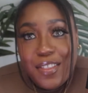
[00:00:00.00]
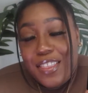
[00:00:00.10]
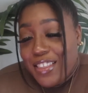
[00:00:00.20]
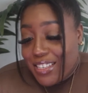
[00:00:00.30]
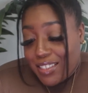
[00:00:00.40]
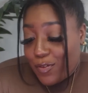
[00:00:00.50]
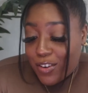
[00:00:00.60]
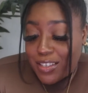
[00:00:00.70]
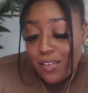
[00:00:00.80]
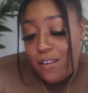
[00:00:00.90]
This is the
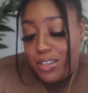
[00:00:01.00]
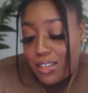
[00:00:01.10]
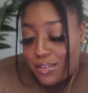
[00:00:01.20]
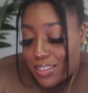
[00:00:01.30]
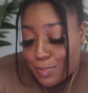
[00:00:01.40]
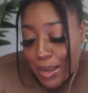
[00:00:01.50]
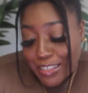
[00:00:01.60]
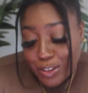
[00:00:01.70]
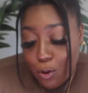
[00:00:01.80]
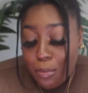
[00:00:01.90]
first time I've ever seen this
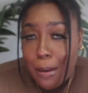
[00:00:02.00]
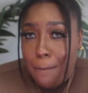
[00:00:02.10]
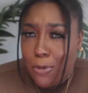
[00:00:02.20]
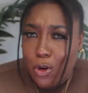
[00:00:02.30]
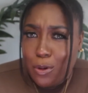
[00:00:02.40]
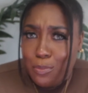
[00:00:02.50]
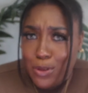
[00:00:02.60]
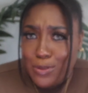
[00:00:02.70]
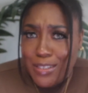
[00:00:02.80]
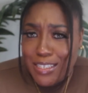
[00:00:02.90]
base note, but milk
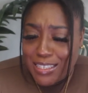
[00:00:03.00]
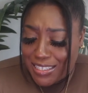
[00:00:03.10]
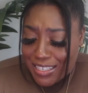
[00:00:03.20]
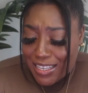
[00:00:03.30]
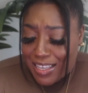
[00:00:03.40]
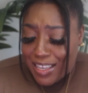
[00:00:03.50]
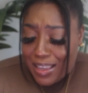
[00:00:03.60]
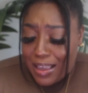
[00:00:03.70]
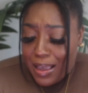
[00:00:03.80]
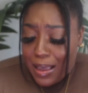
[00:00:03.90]
mousse,
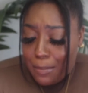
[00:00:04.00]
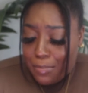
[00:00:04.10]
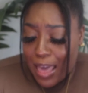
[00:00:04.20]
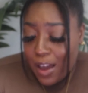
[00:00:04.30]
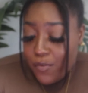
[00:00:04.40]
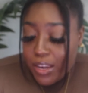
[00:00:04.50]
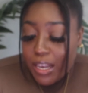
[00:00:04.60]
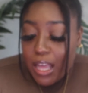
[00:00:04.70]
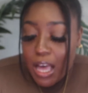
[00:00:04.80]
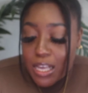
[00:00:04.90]
black
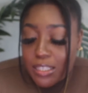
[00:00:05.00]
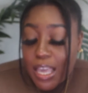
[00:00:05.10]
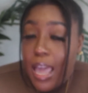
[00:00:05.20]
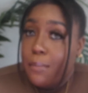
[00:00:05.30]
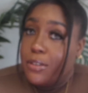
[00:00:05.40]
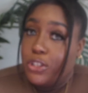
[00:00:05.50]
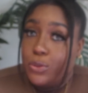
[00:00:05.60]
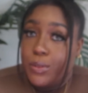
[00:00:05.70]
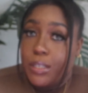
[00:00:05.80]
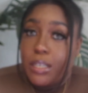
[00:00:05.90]
vanilla husk, and
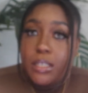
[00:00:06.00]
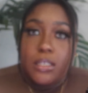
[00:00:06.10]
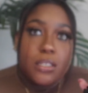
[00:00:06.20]
patchouli.